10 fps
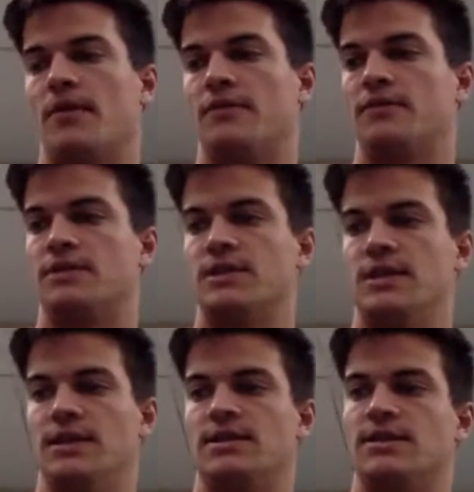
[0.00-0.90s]
For
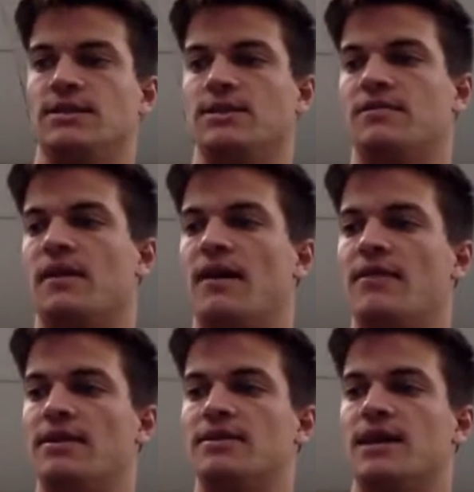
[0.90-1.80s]
C, it says list 5
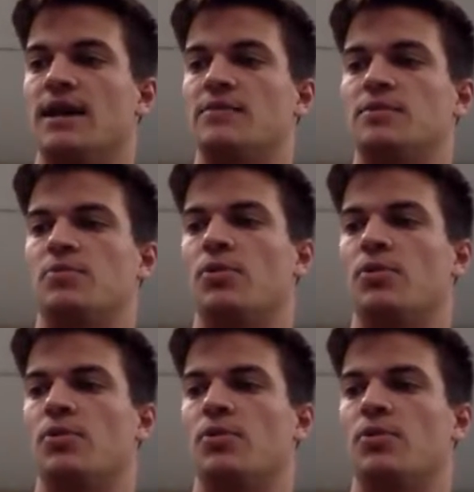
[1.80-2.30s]
enzymes,